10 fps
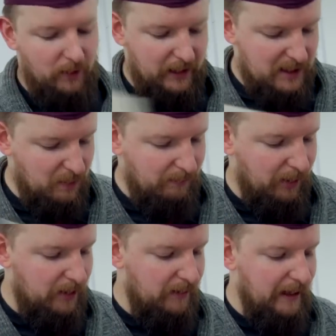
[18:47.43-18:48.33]
Well, guess what
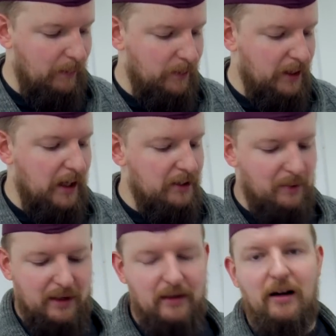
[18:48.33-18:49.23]
part of that we're not
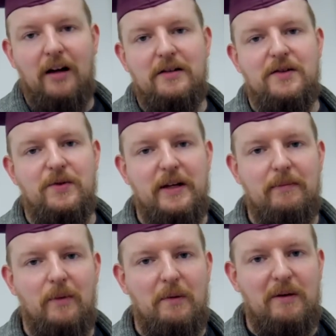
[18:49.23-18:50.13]
doing on
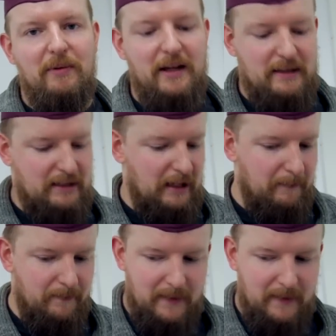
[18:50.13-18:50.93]
stream when we play this game?